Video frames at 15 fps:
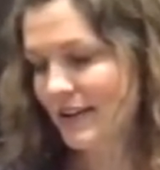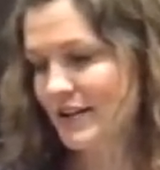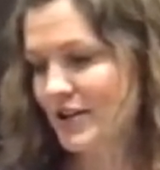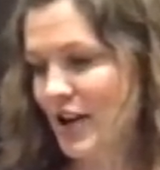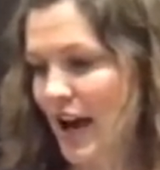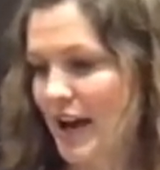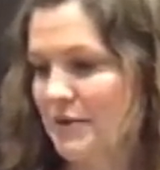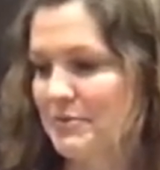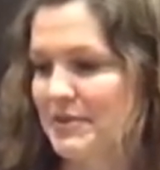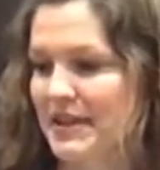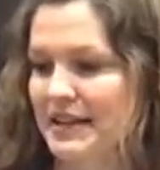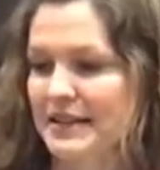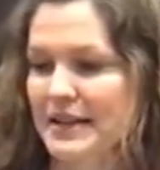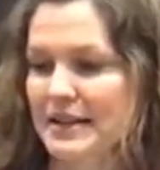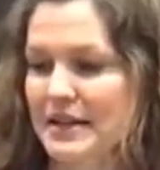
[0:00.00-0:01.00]
James
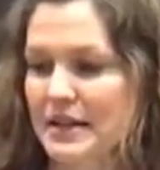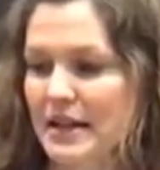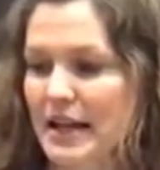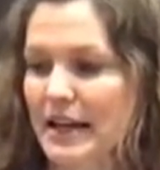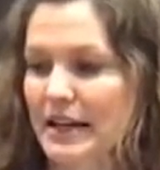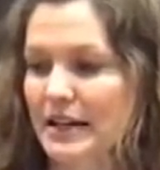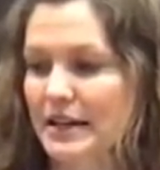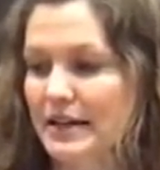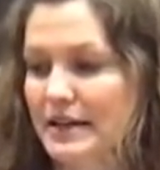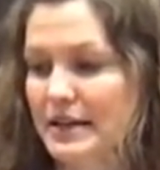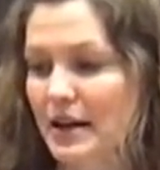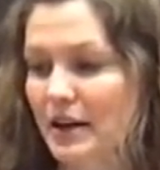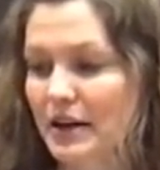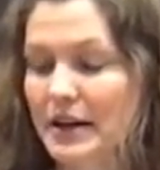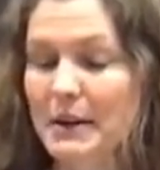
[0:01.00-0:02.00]
says he's thinking of
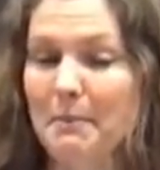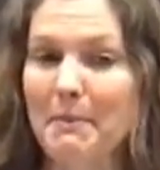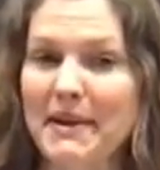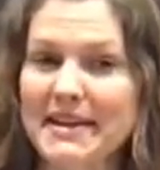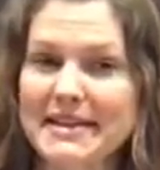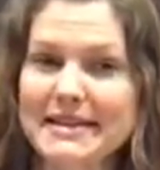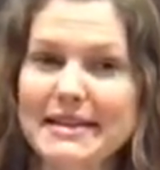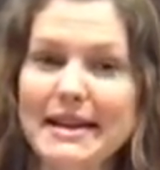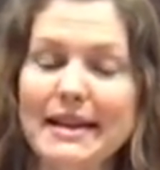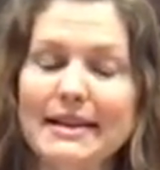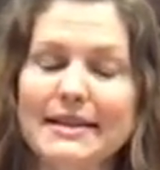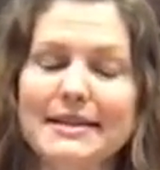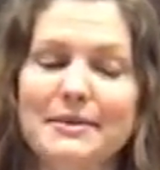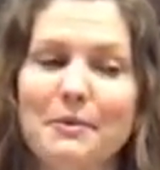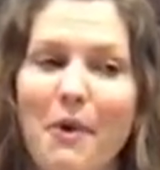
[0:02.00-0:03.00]
starting a
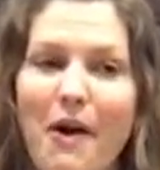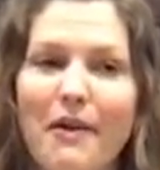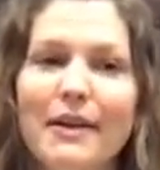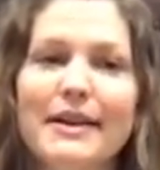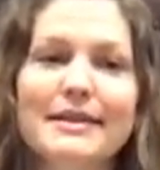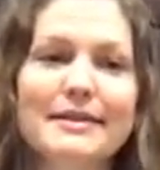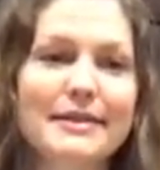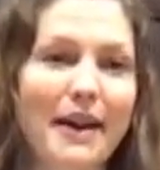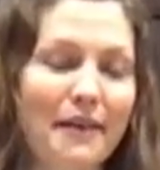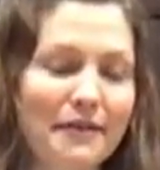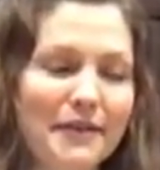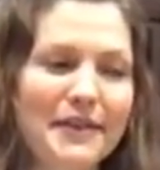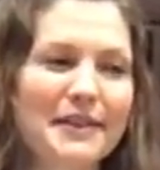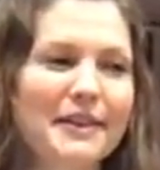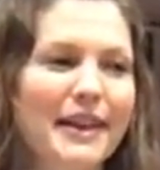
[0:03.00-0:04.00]
business. Well, it's
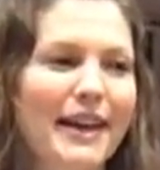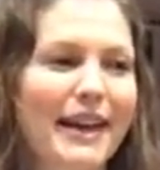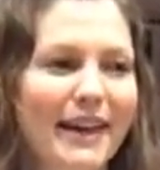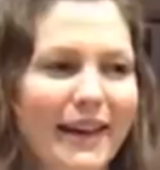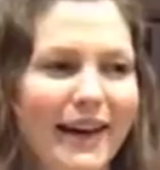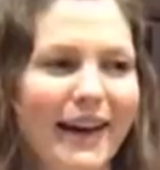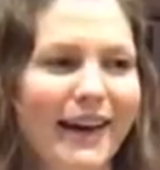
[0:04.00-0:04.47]
definitely